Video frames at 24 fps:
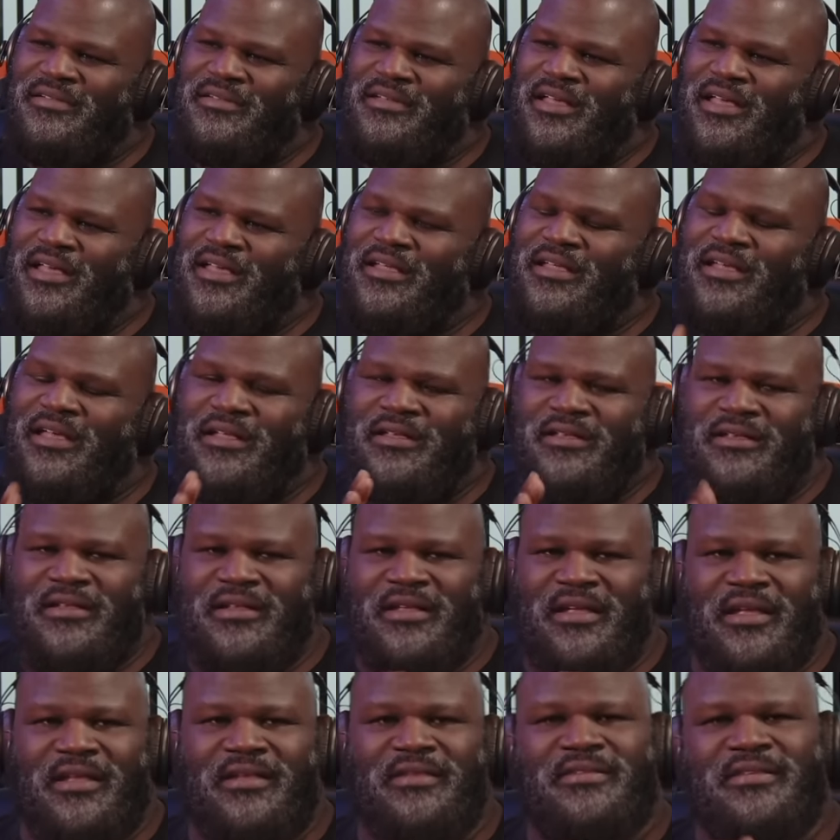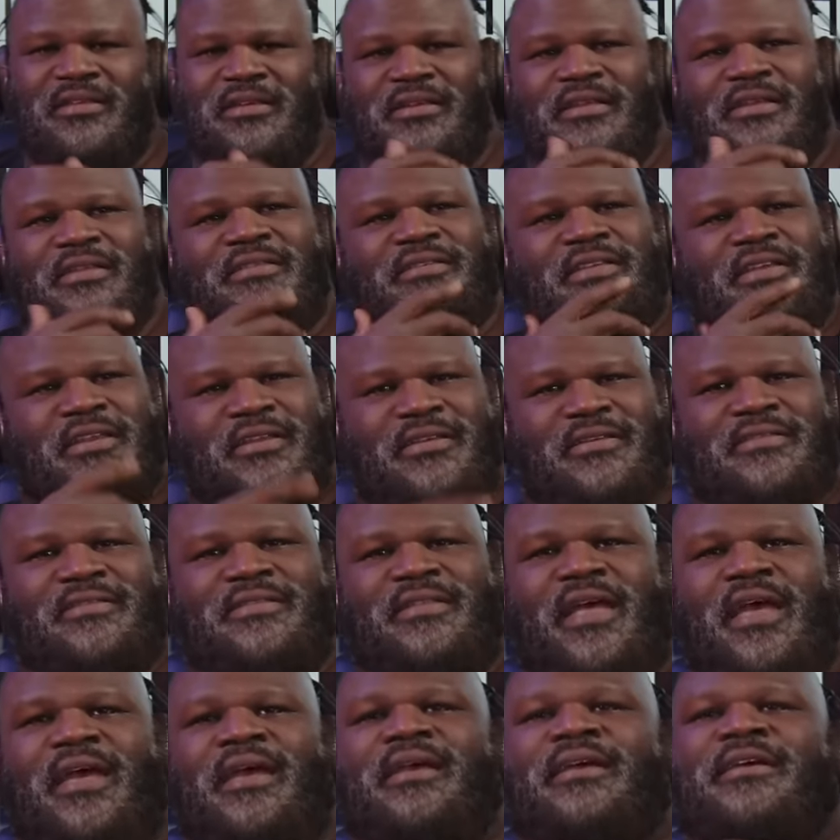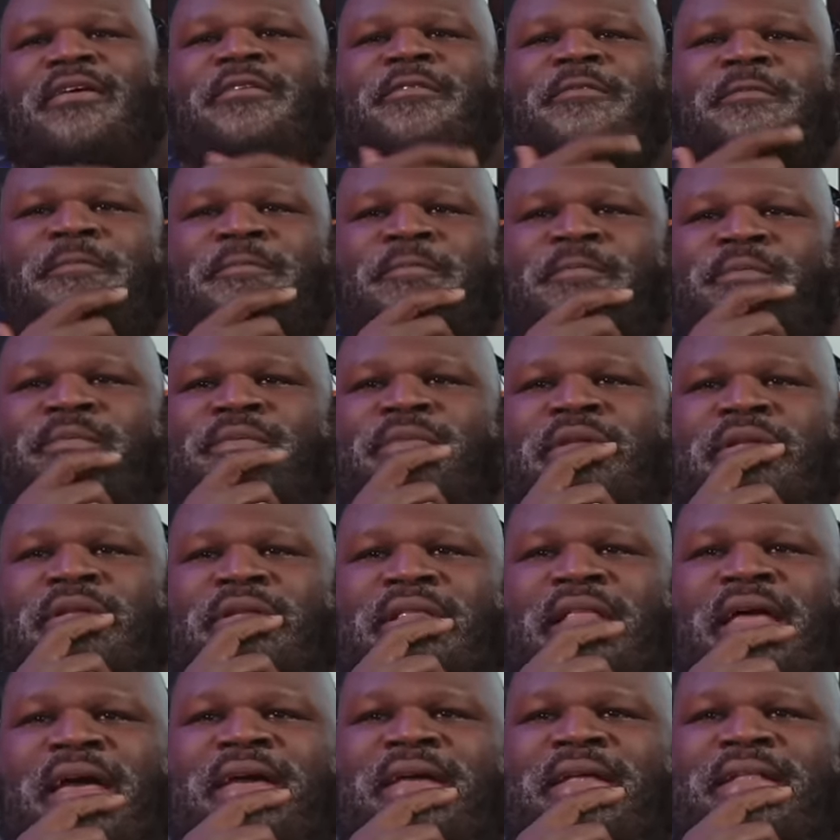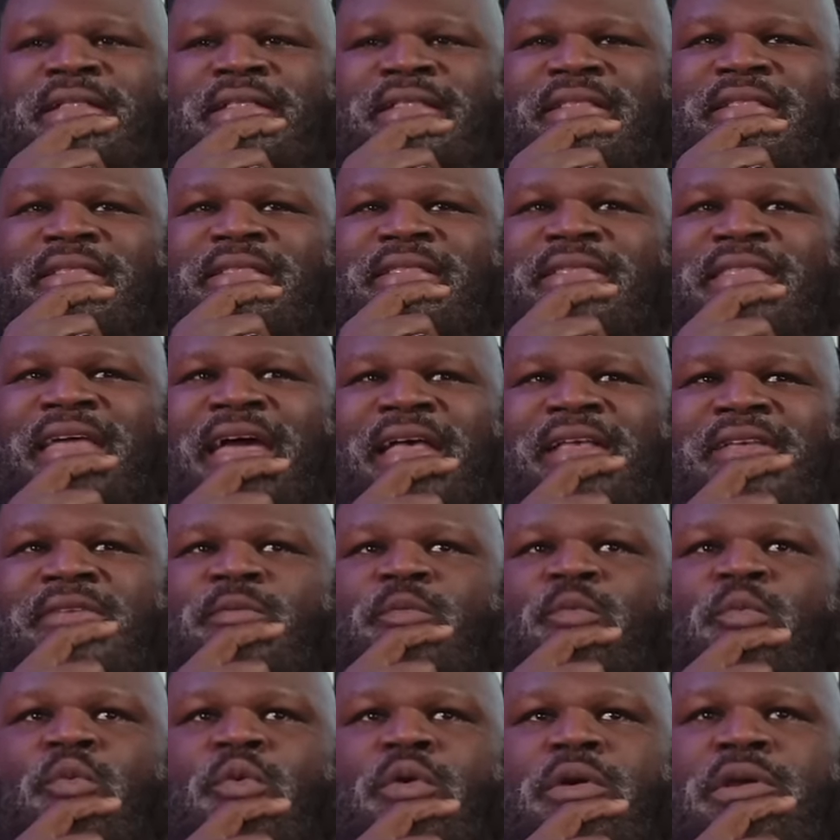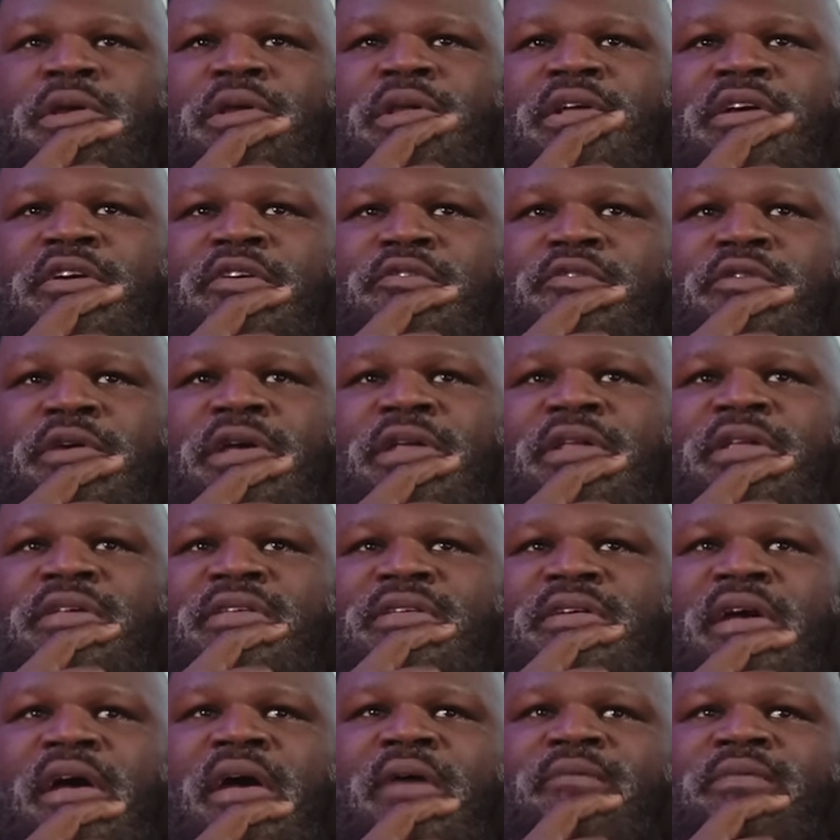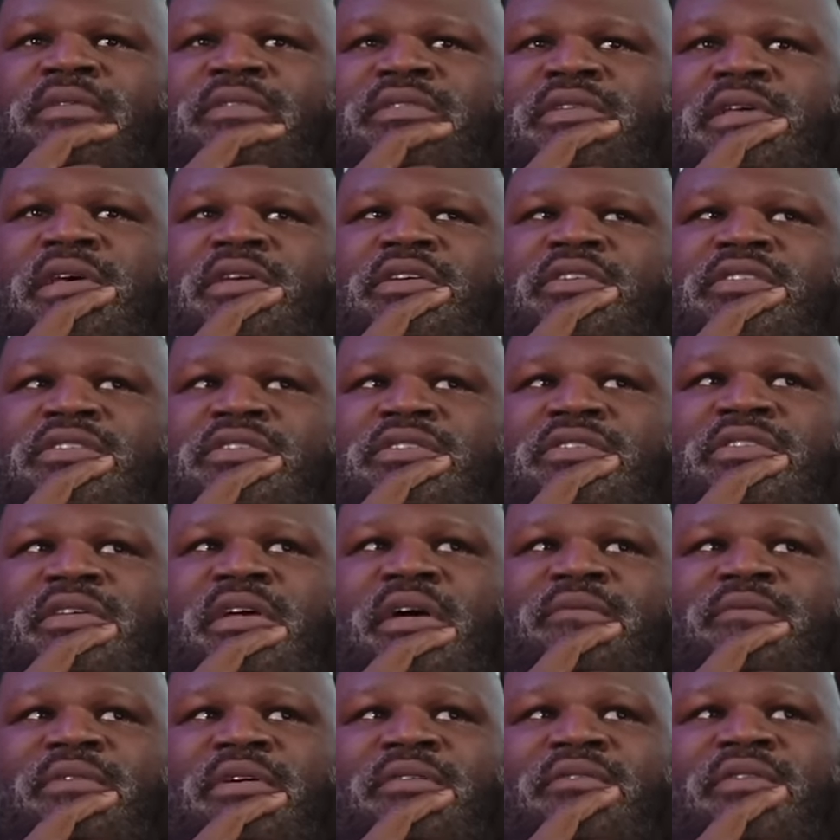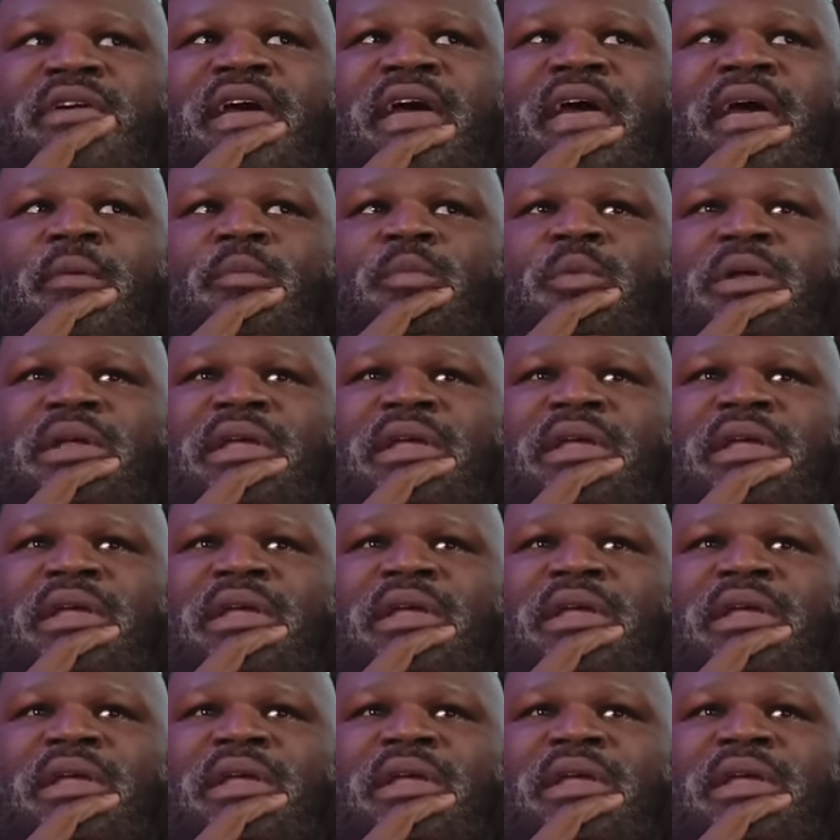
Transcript: And to this day, like, that's one of the greatest conversations I've ever had with